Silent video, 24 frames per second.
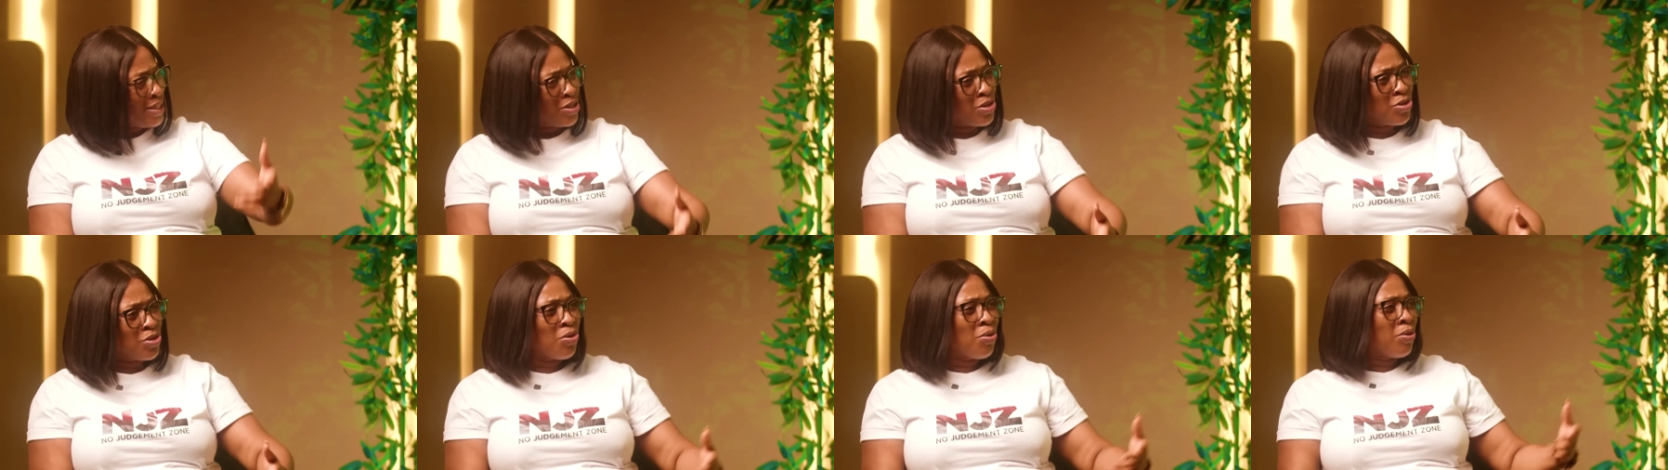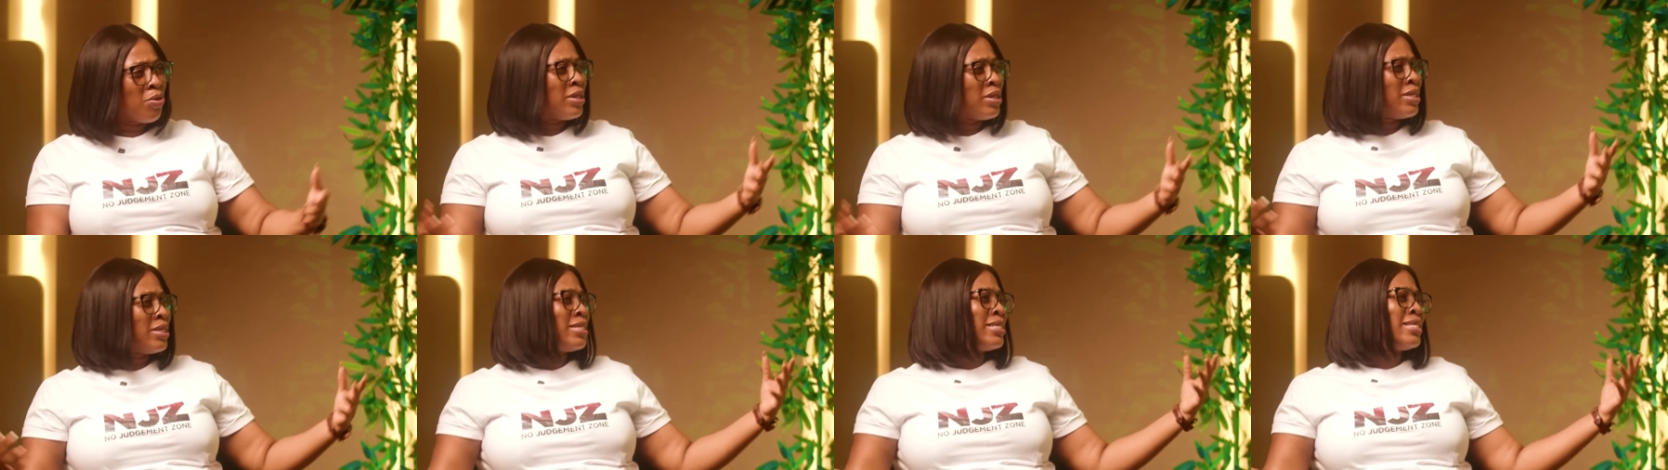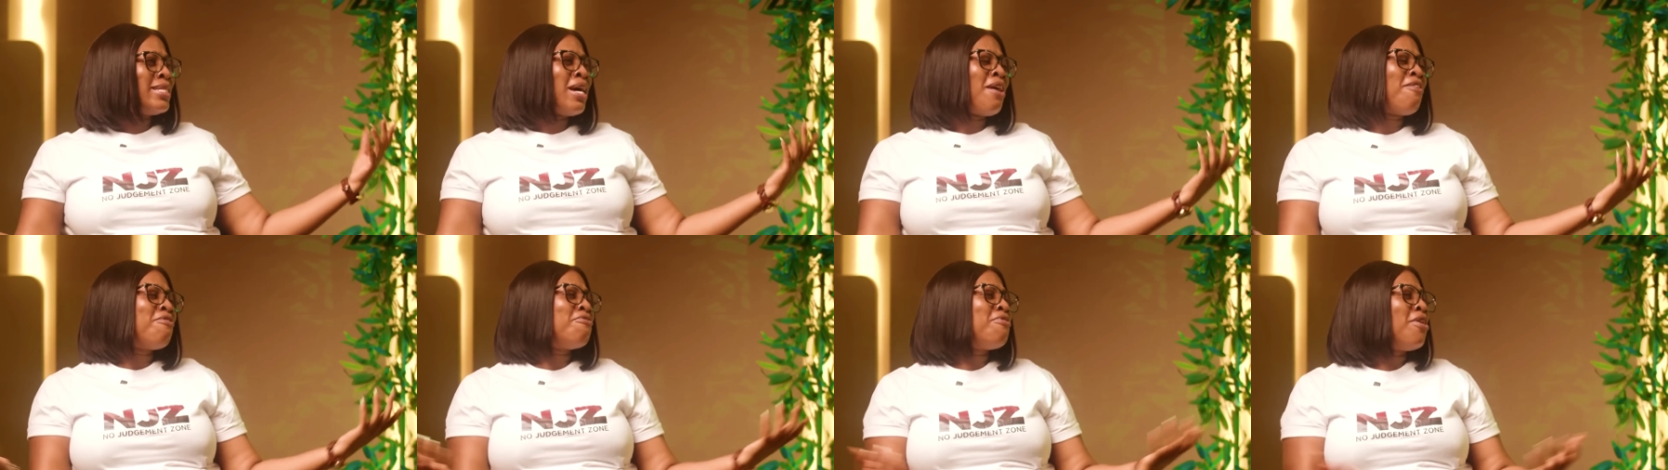So
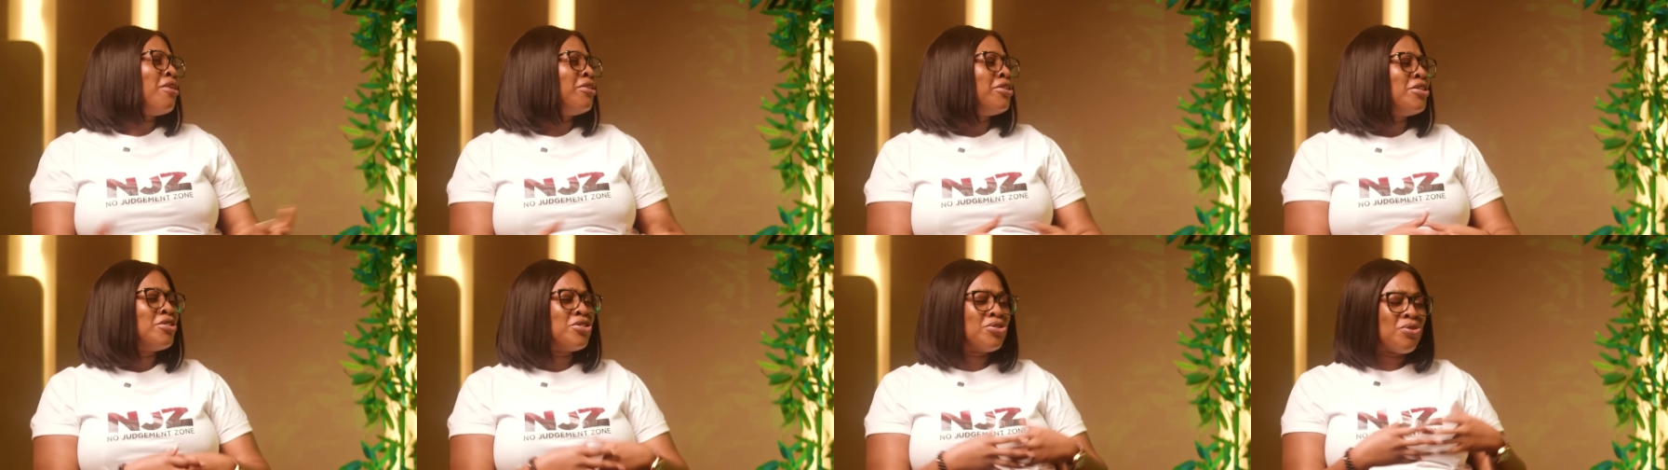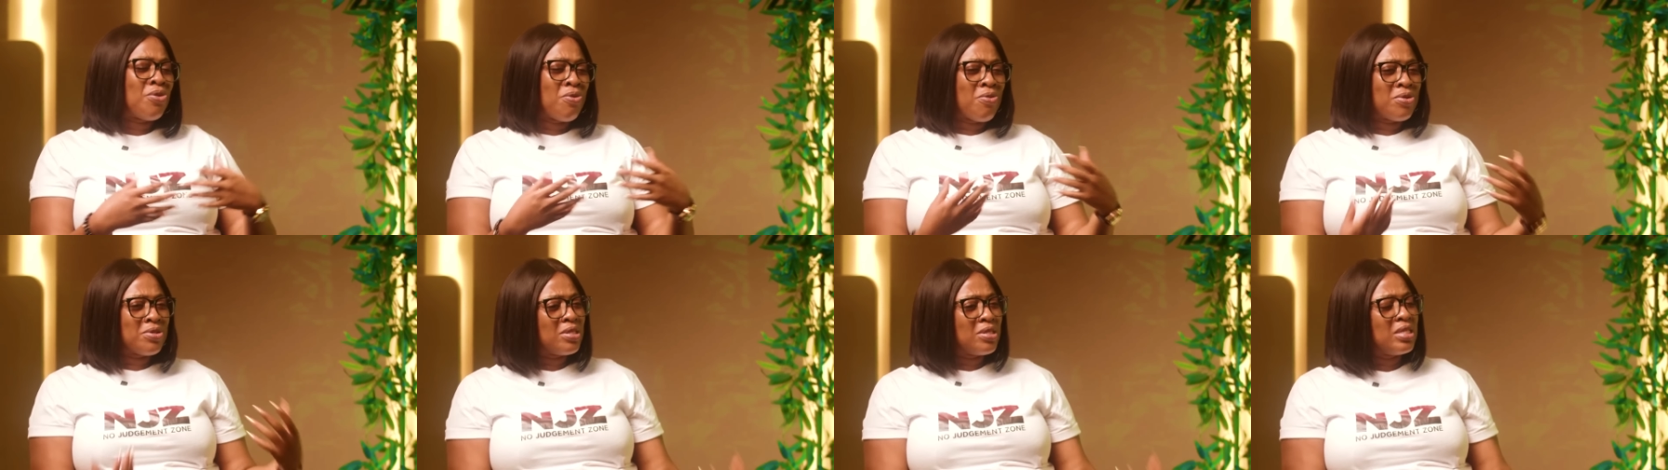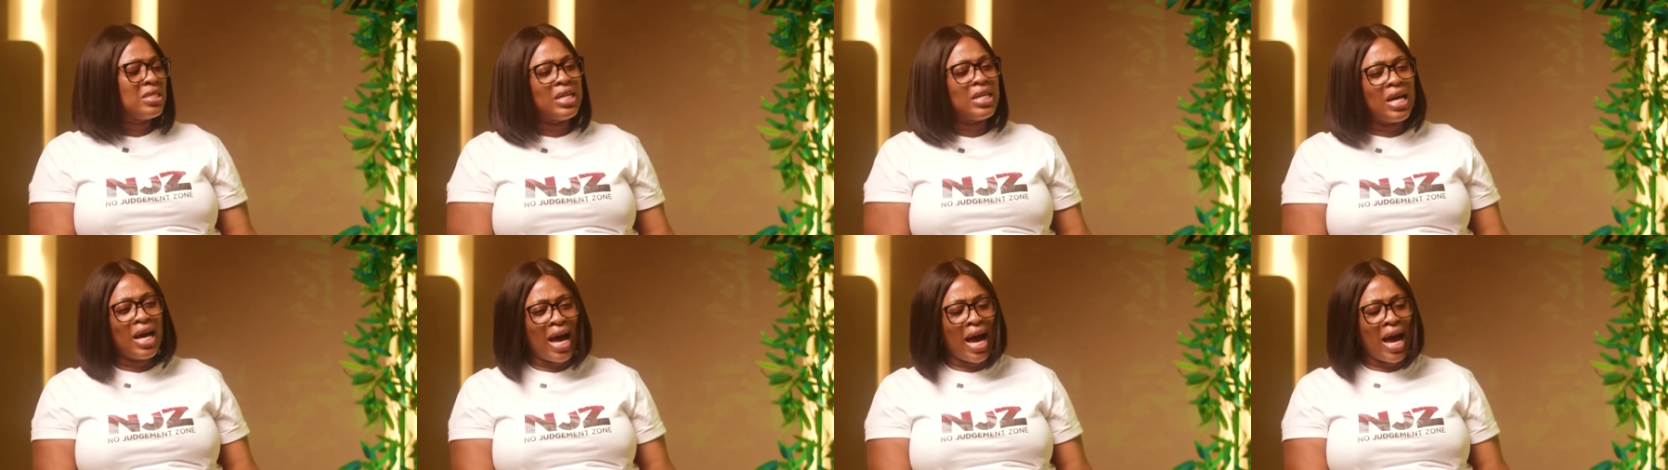that foundation wasn't there.